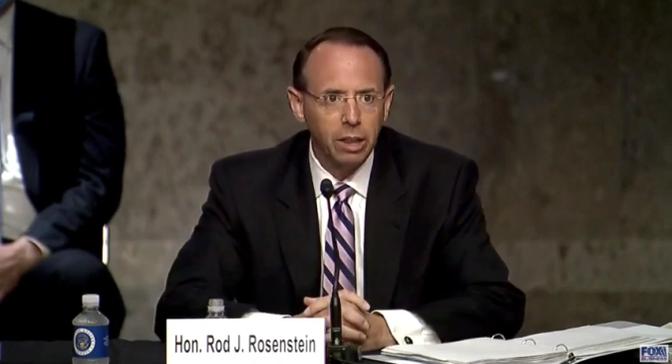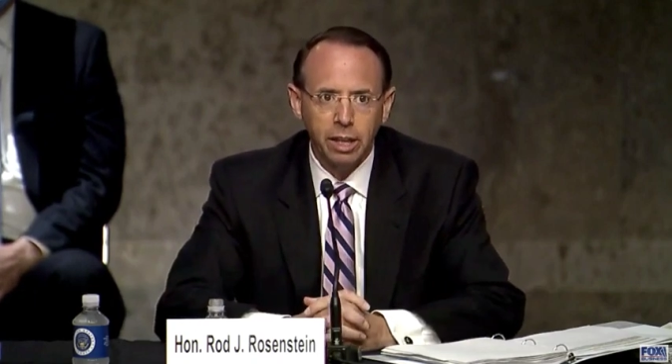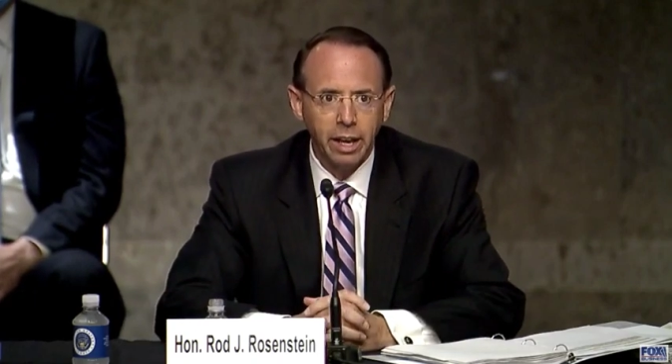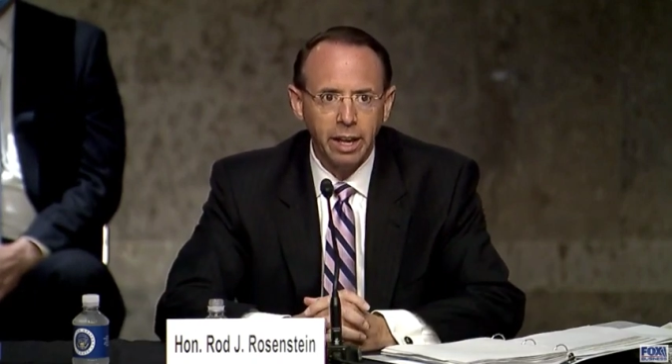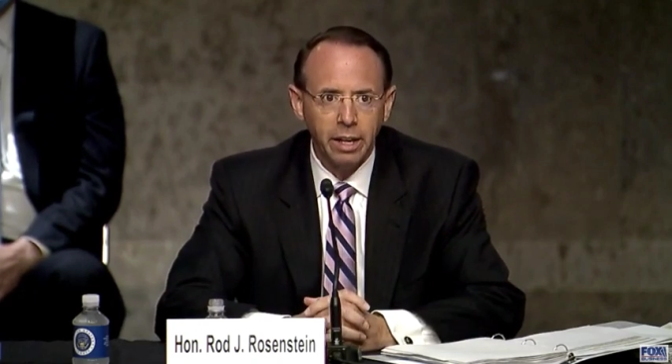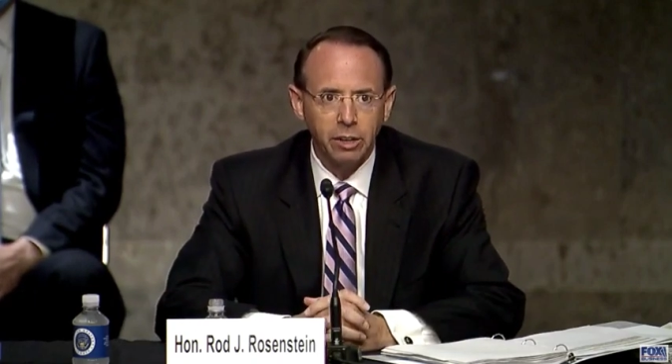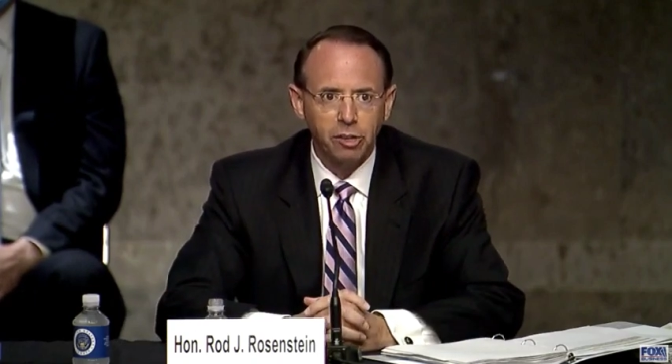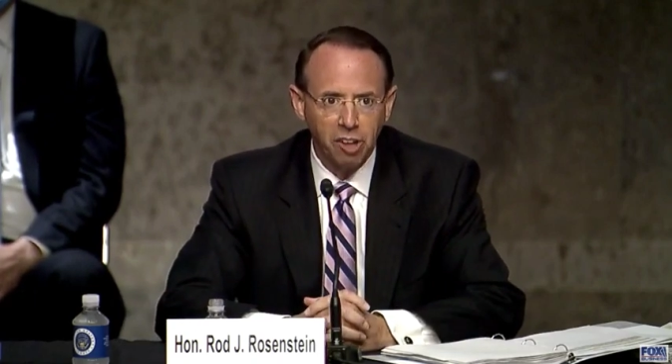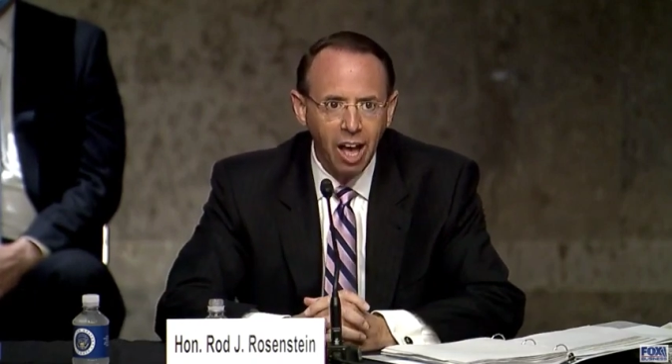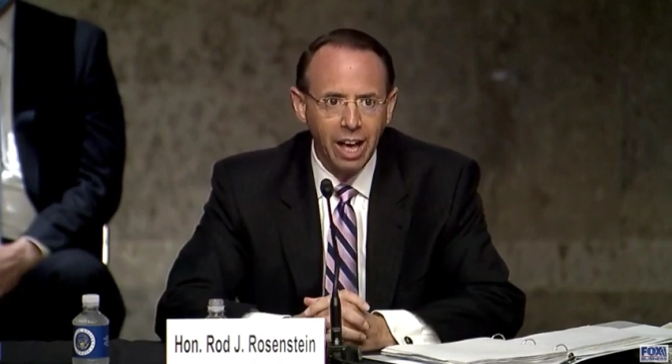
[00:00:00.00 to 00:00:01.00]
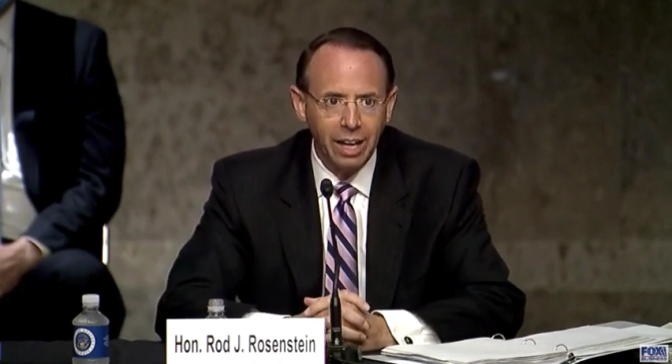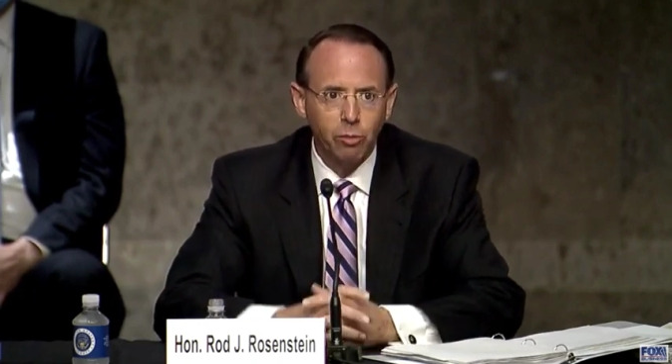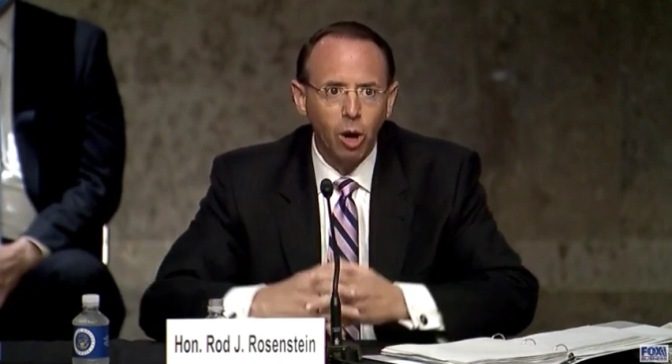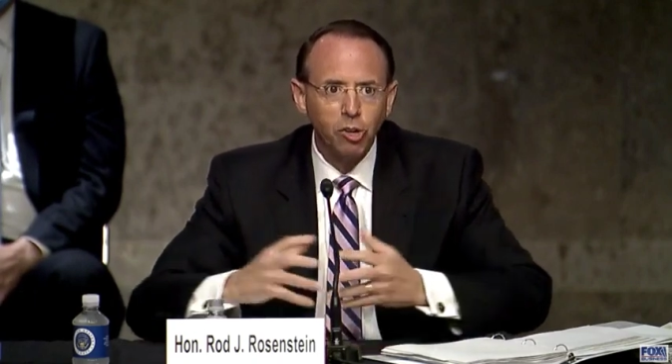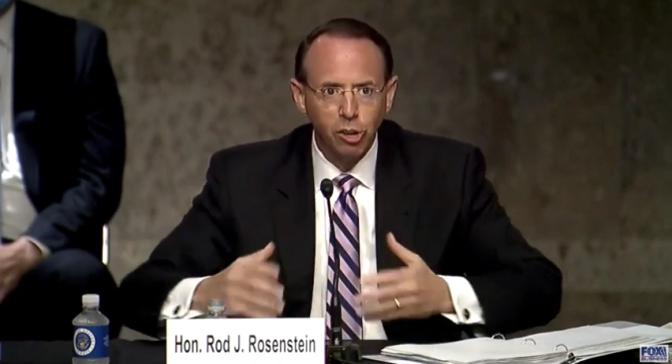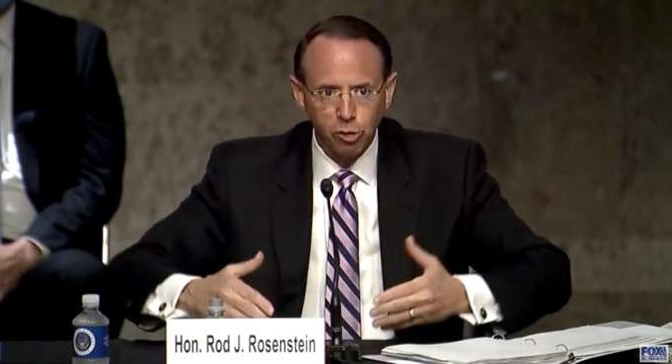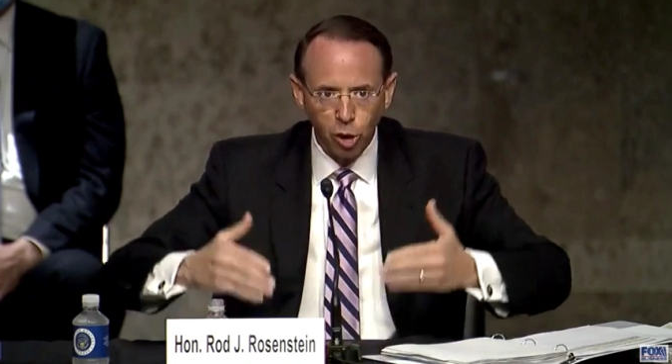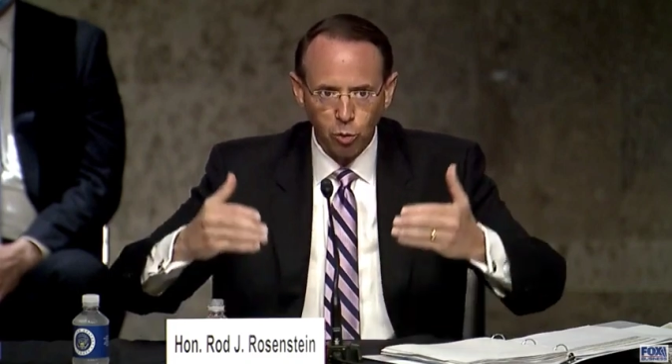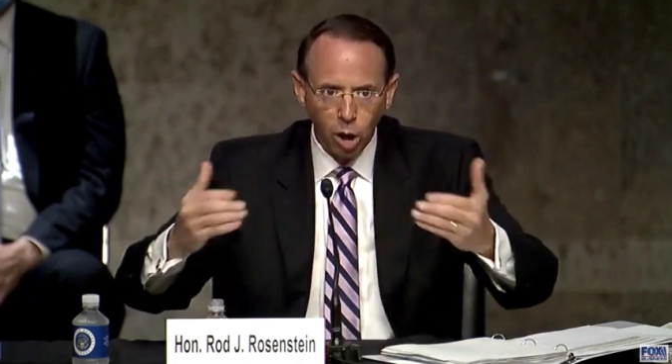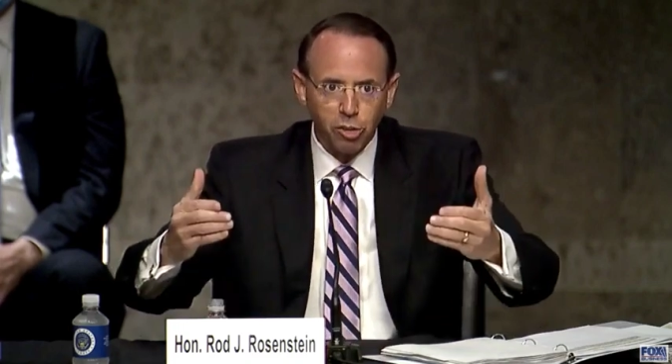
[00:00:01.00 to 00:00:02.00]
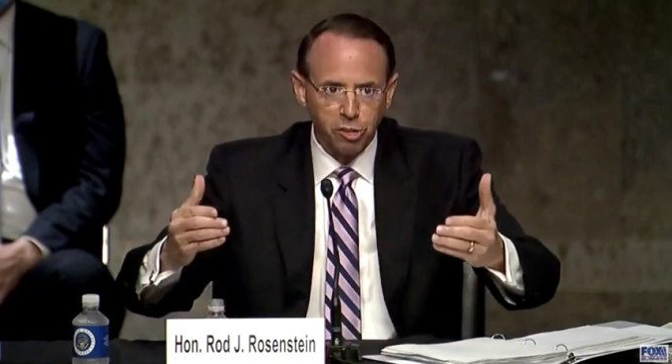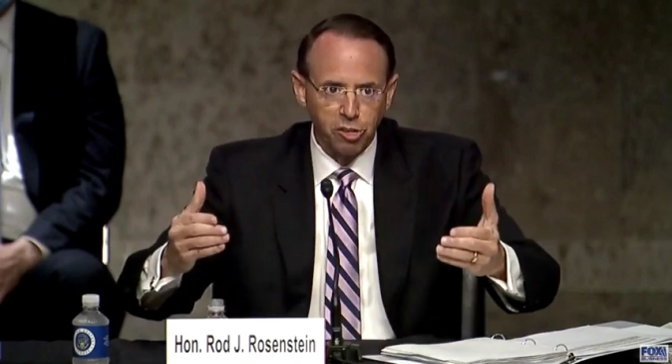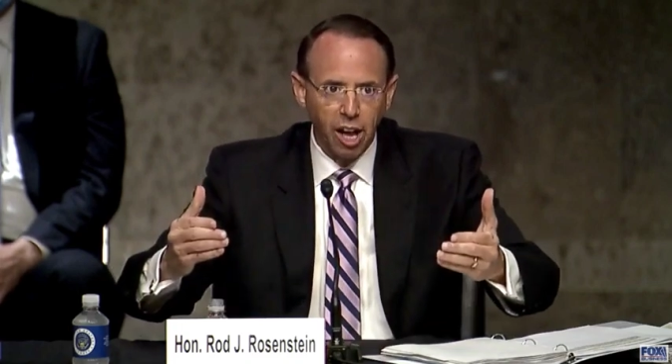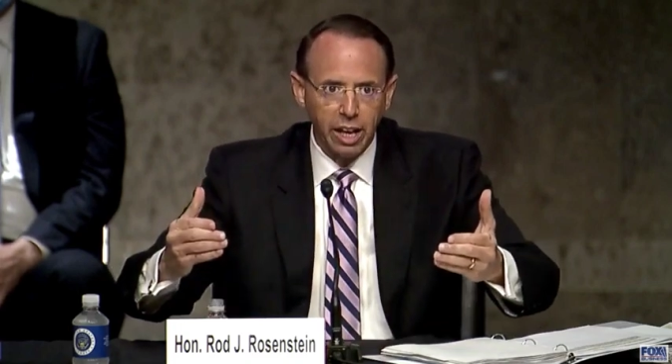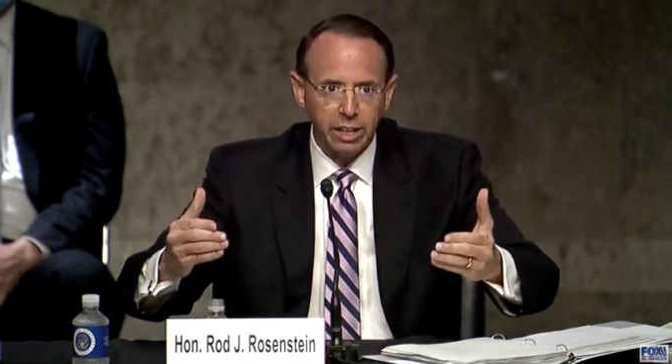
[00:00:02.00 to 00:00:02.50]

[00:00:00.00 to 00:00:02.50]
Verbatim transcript: other candidate's side. Russia is on Russia's side.